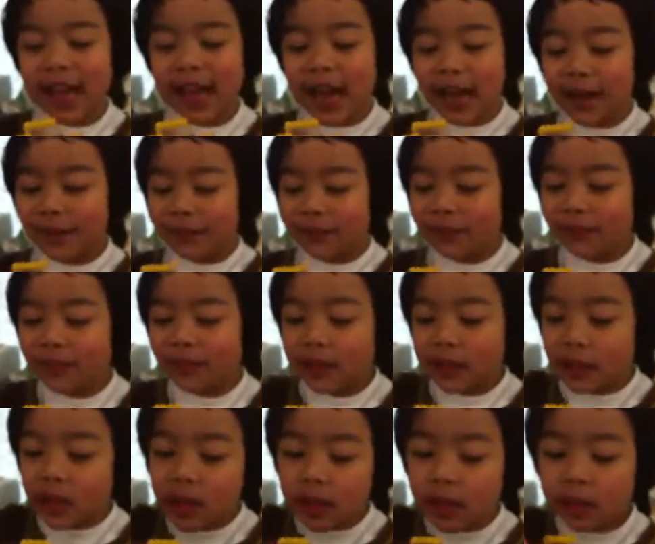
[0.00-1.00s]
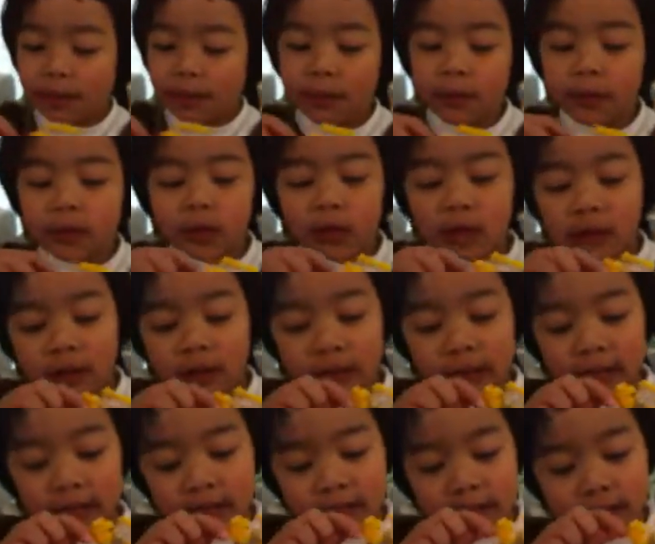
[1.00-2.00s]
Yeah. You put the
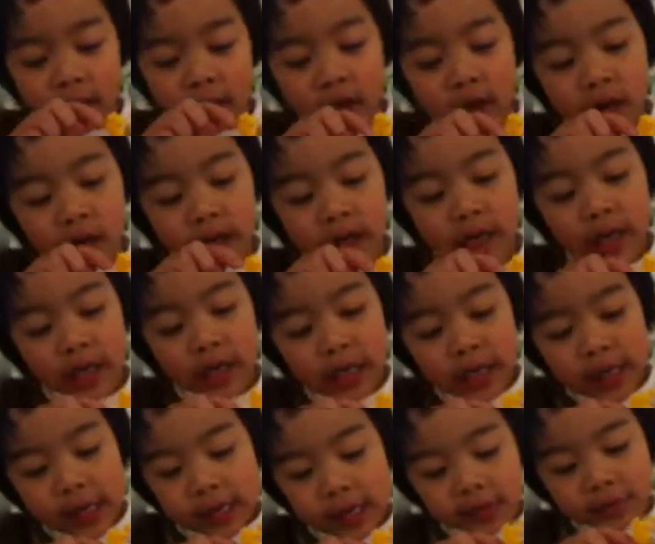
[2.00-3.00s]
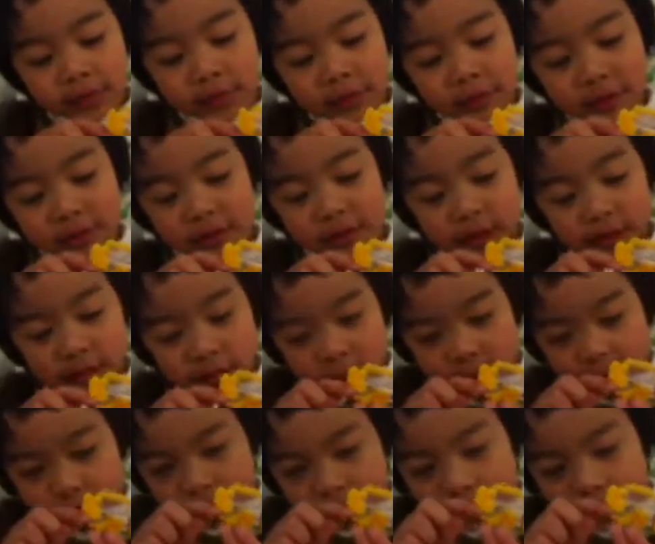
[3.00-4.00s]
glass here and then it goes
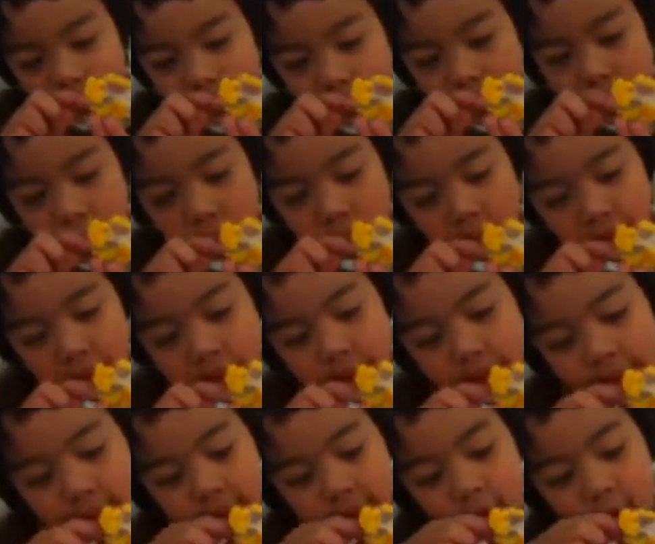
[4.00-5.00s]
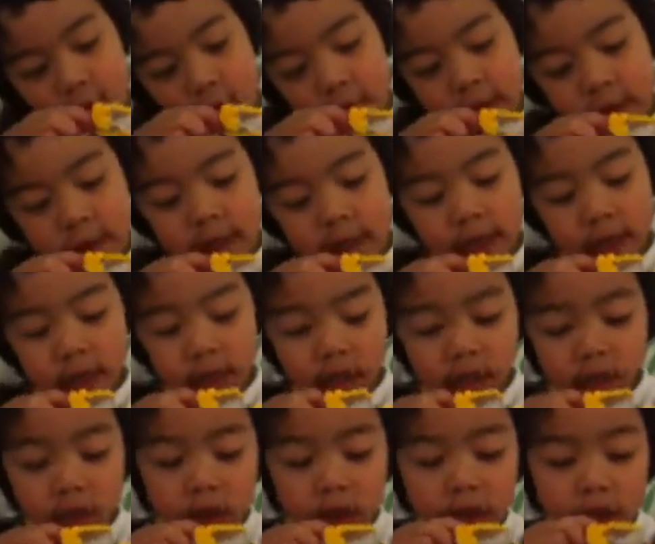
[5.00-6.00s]
down here and then
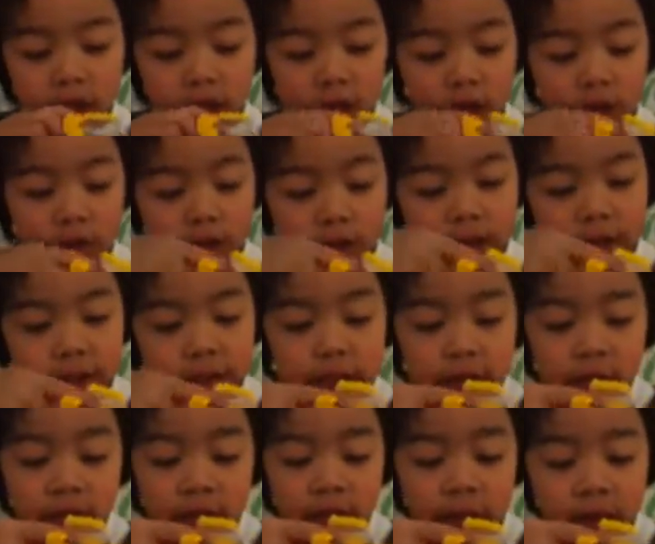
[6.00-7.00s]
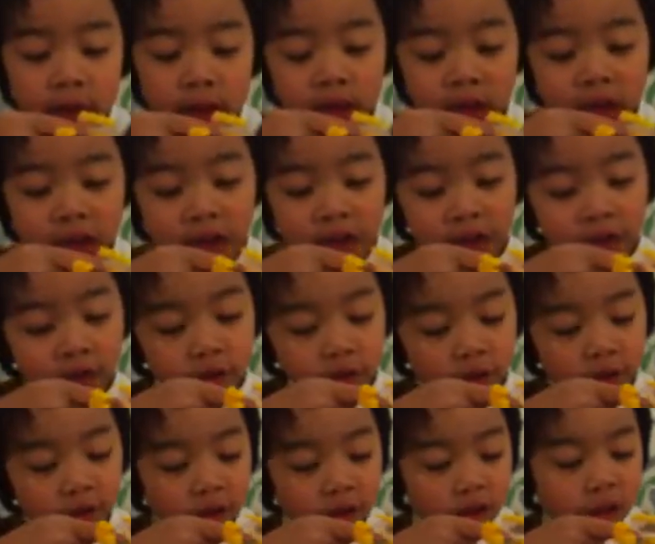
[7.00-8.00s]
it goes into this
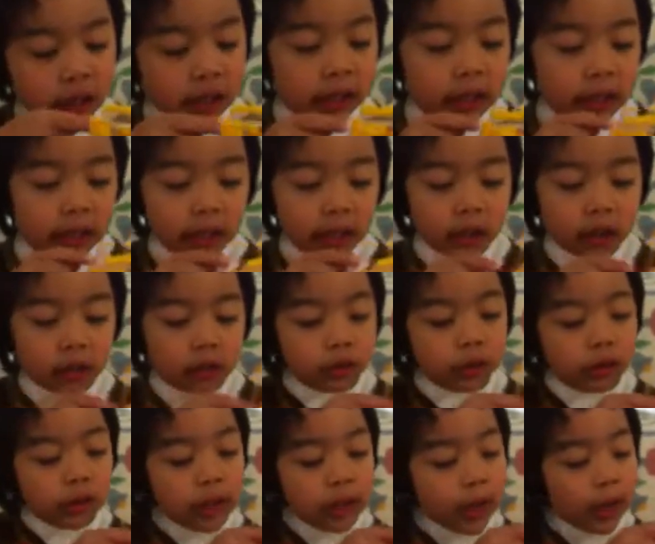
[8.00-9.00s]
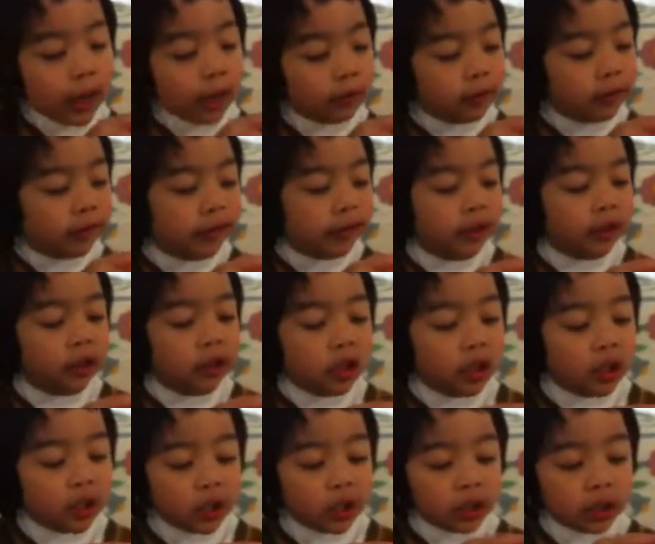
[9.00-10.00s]
generator and then it goes out here.